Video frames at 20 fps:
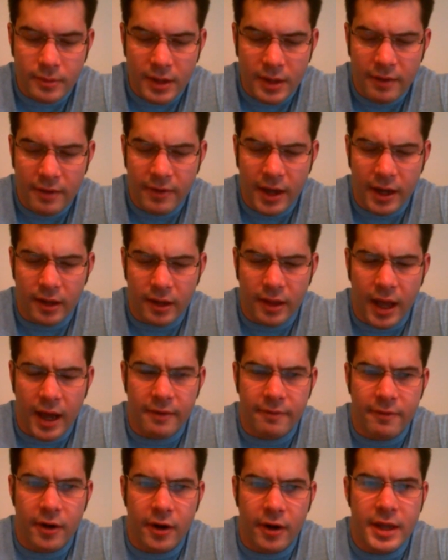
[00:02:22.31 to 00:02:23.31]
I've had a lot
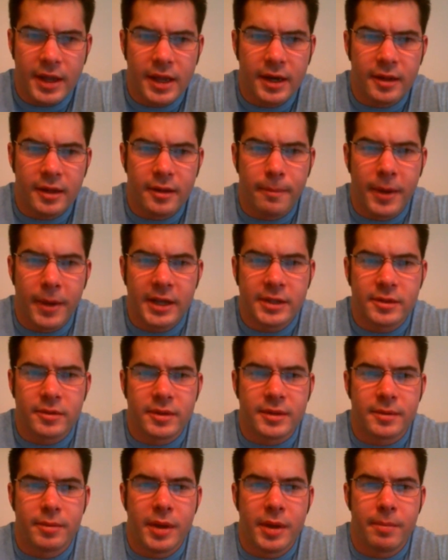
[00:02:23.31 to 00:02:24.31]
of very heated debates
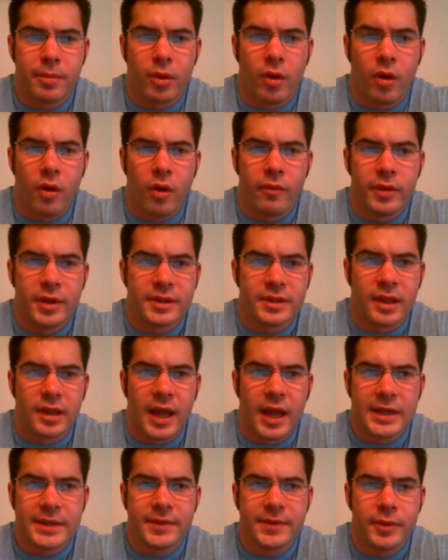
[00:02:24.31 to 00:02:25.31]
with some people over these
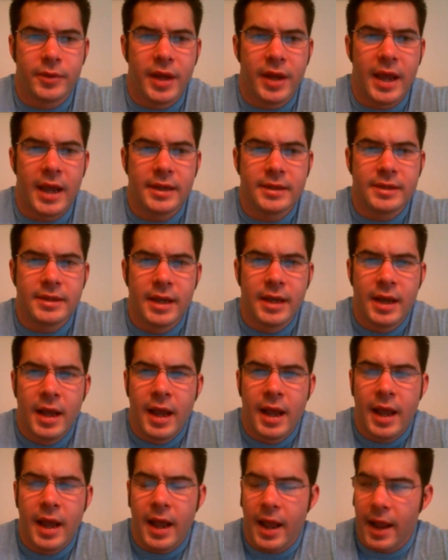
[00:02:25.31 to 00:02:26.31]
last few days.
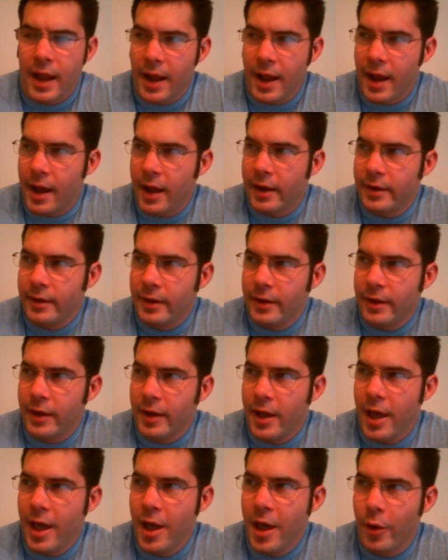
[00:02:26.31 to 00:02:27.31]
And
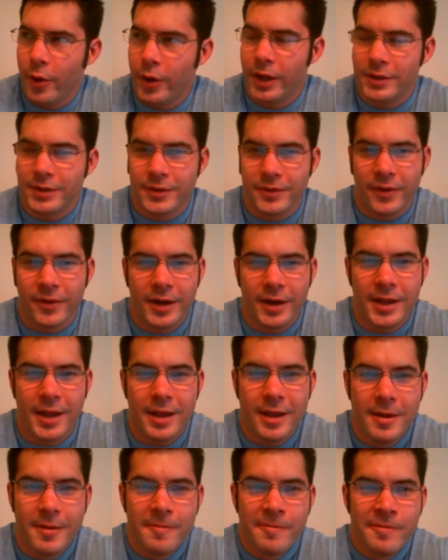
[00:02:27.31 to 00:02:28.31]
what's
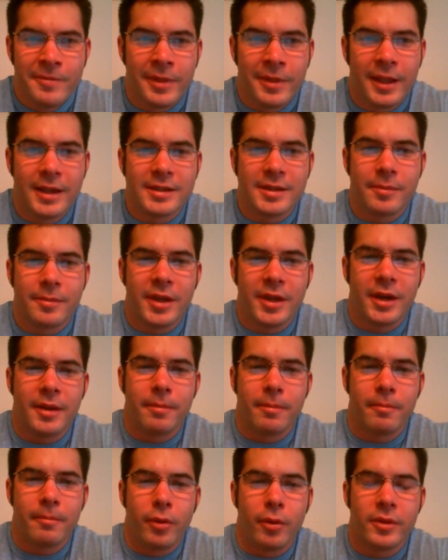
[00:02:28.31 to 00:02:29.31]
funny is I'm
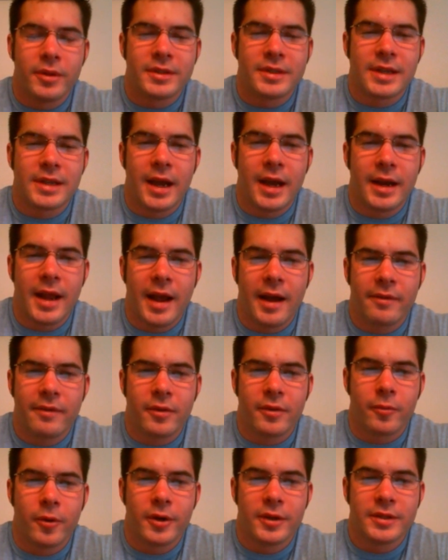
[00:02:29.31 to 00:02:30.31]
getting pulled aside
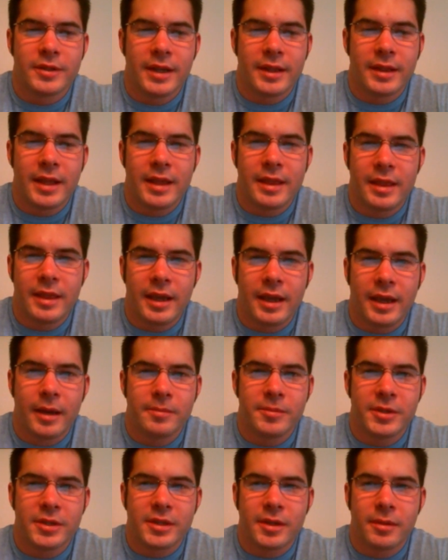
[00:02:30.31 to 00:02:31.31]
afterwards and they think
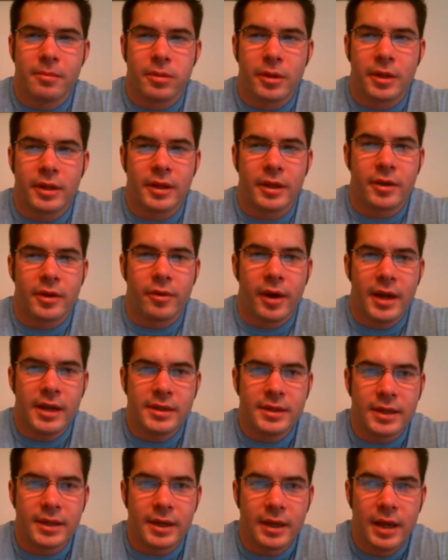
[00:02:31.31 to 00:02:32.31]
I'm just completely
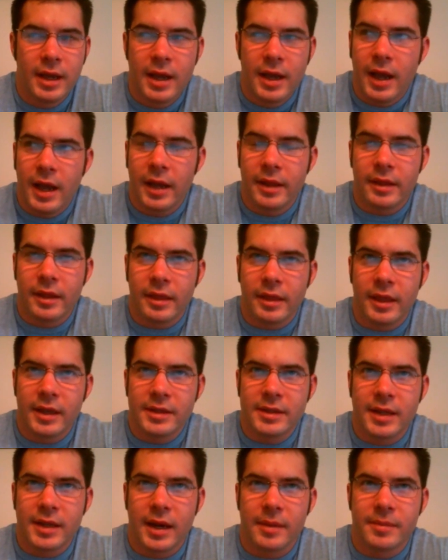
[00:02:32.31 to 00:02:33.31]
crazy. And the
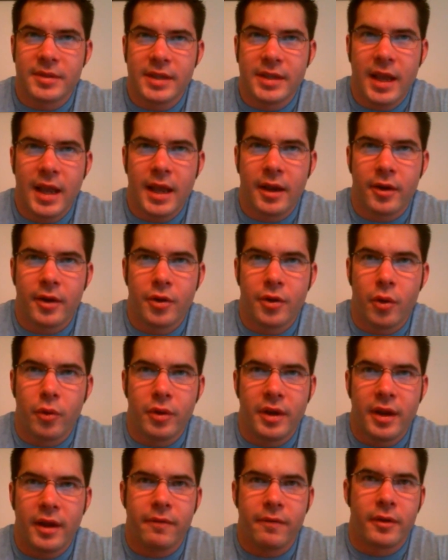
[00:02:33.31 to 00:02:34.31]
things that I'm saying are no
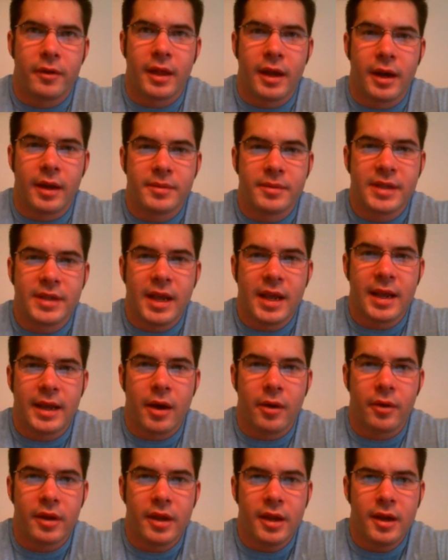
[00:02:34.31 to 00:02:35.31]
different than I'm saying
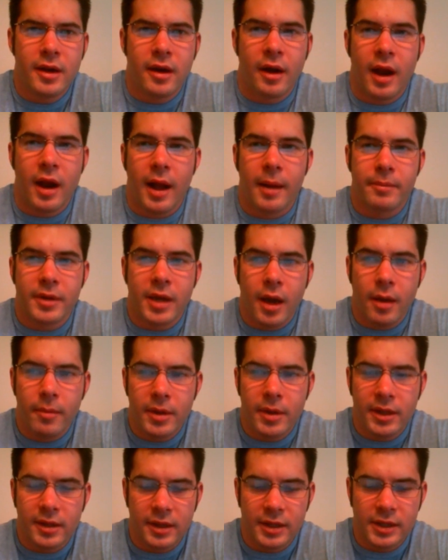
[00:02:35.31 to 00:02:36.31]
out here. I'm
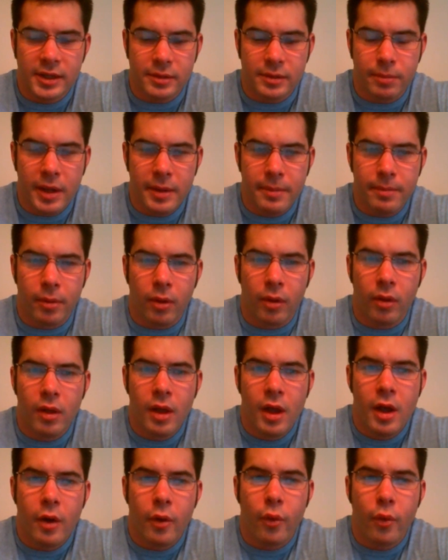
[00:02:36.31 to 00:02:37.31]
coming to these people
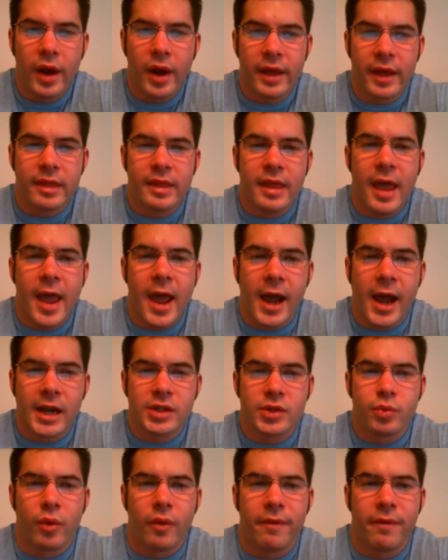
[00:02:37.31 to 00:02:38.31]
with
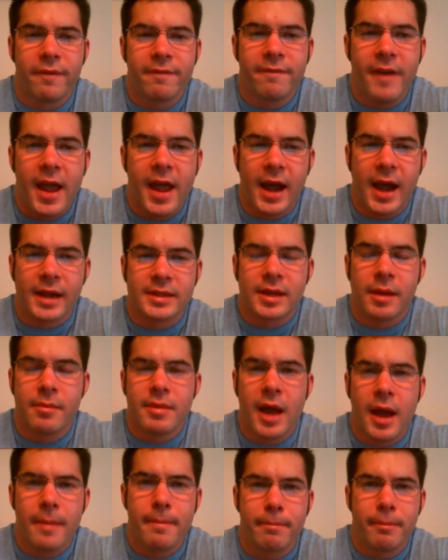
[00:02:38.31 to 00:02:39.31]
actual facts. I'm
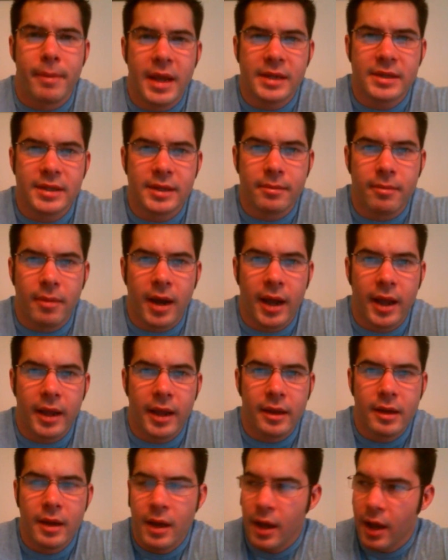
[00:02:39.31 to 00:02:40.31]
not basing
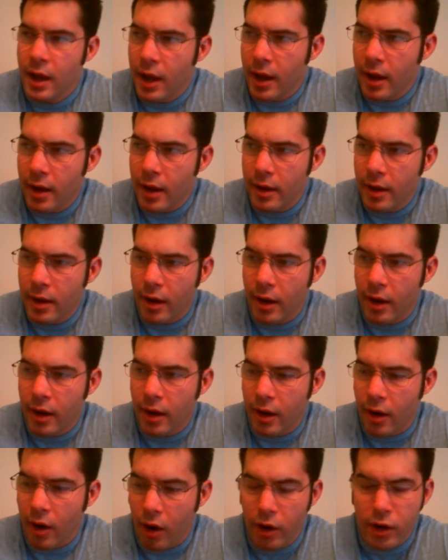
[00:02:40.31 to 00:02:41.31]
my
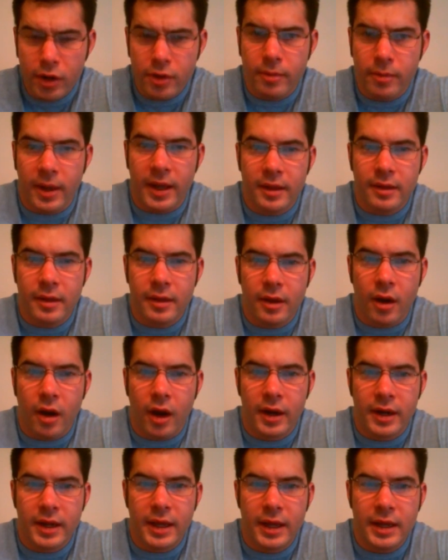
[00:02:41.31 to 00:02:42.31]
argument
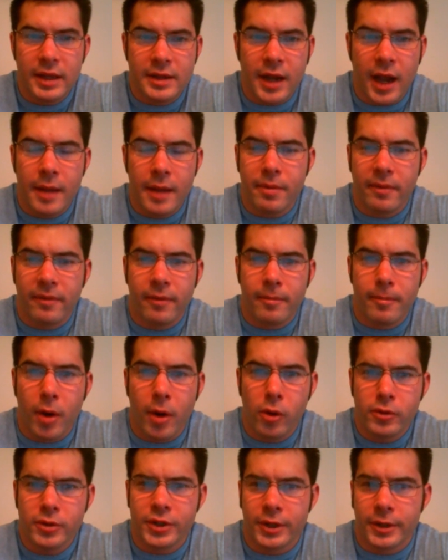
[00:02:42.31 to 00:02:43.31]
on any type of
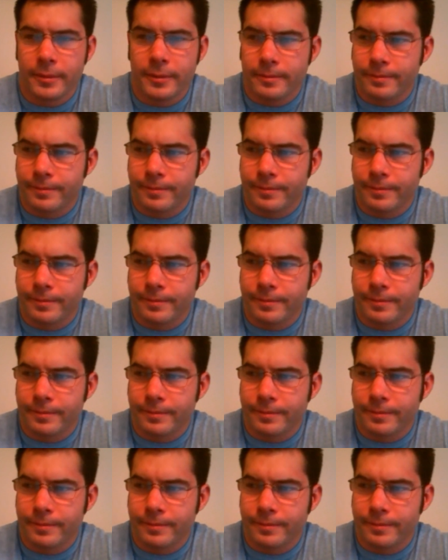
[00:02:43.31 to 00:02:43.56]
emotion.